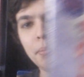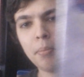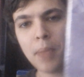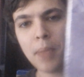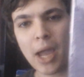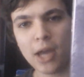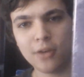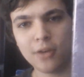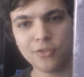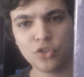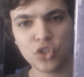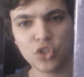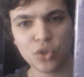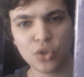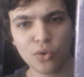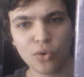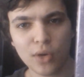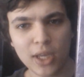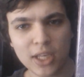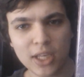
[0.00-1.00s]
Band of
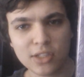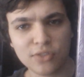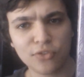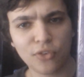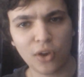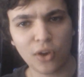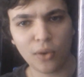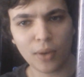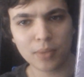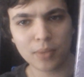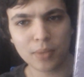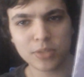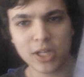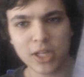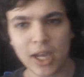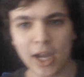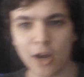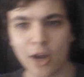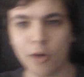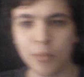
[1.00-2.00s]
Joy, his follow-up to
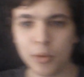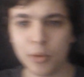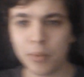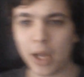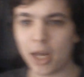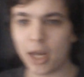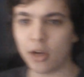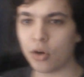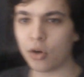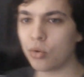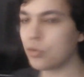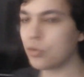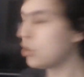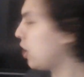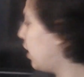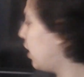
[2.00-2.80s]
that album. And of course,